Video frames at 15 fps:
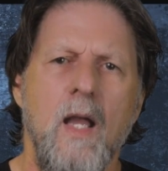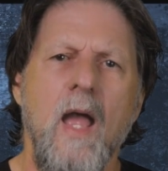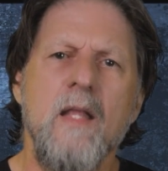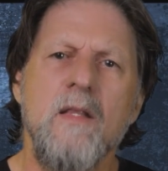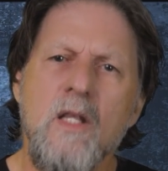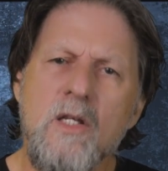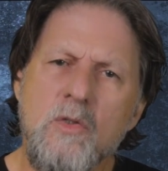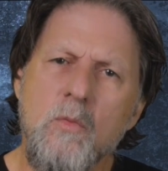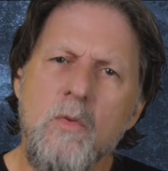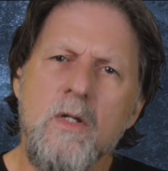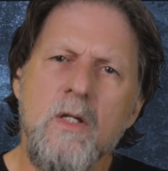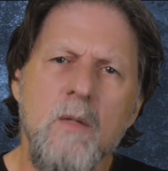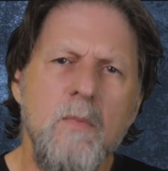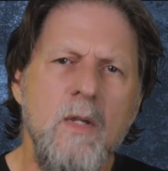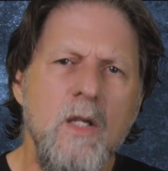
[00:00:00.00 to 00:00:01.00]
And this
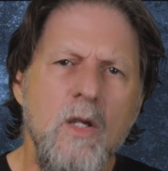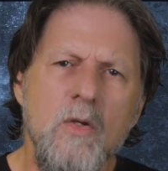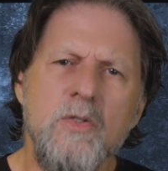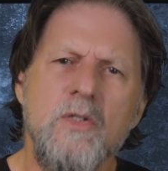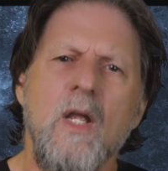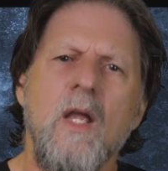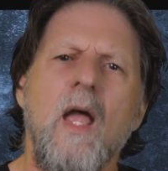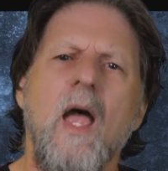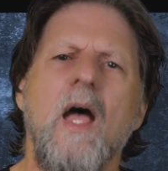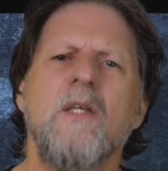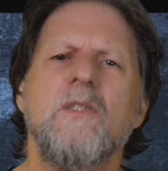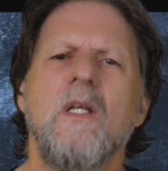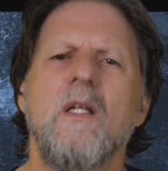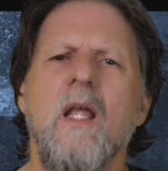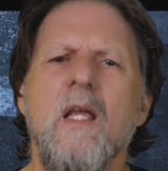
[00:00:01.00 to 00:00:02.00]
word can be used as an